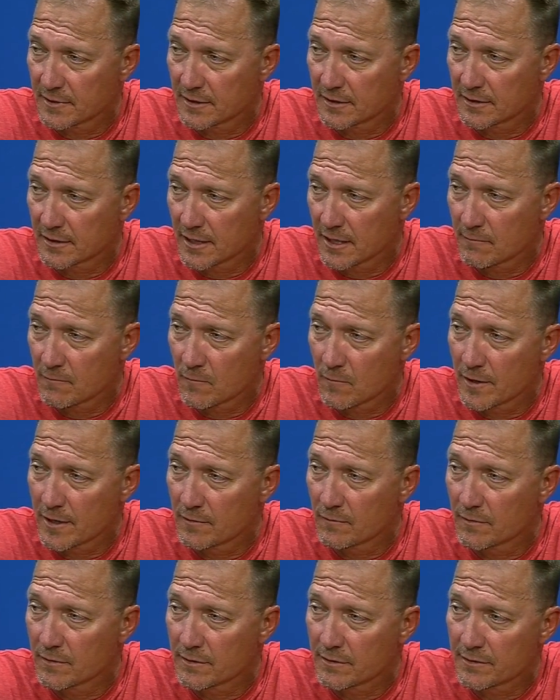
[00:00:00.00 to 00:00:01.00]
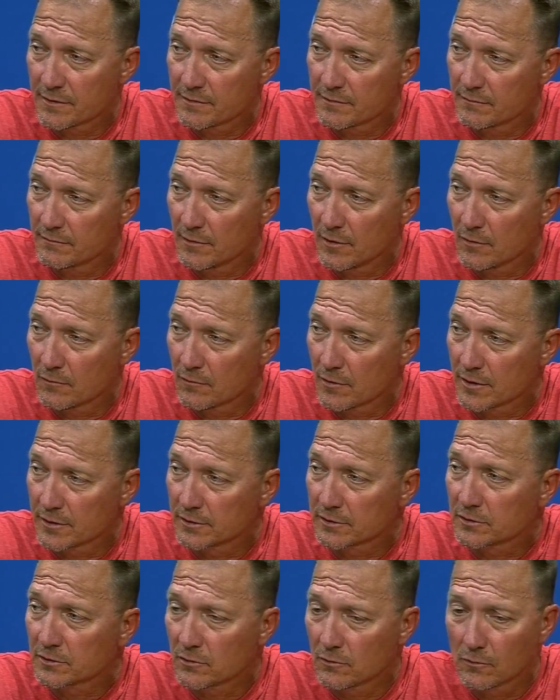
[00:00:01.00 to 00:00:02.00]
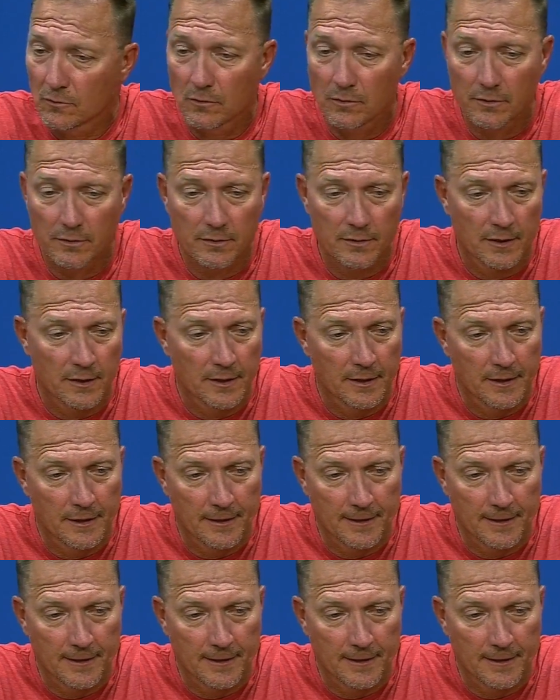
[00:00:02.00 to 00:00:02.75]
uh, came away with no runs scored.